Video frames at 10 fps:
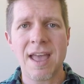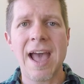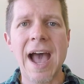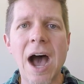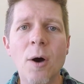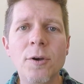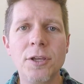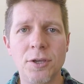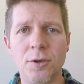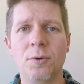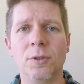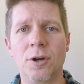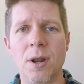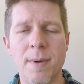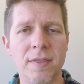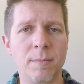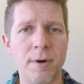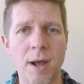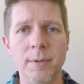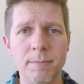how do you learn about the
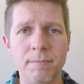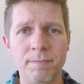problem